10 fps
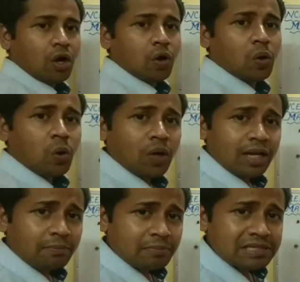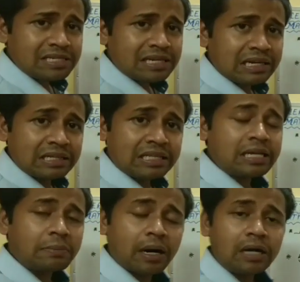Whole numbers are
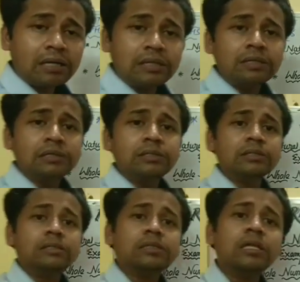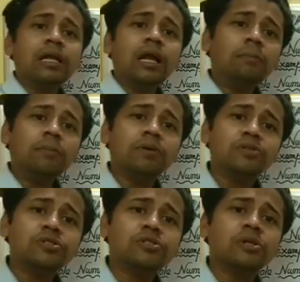nothing but the
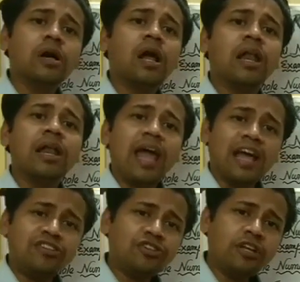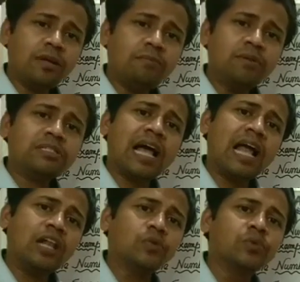numbers, natural numbers
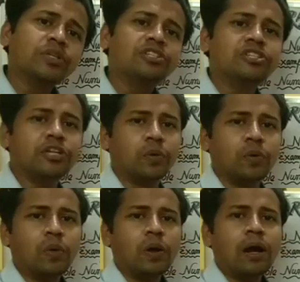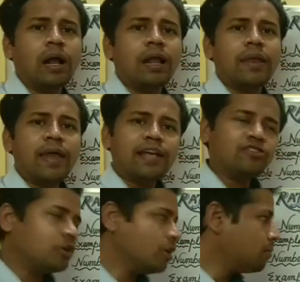along with 0.
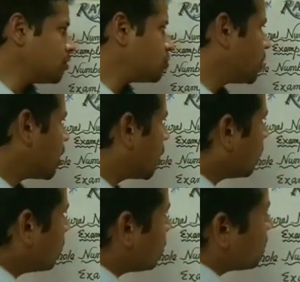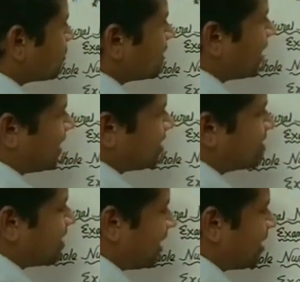Natural numbers we know that is
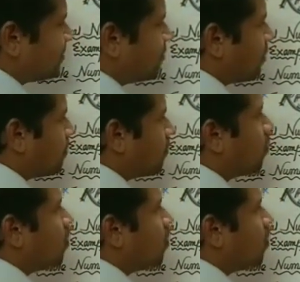starting from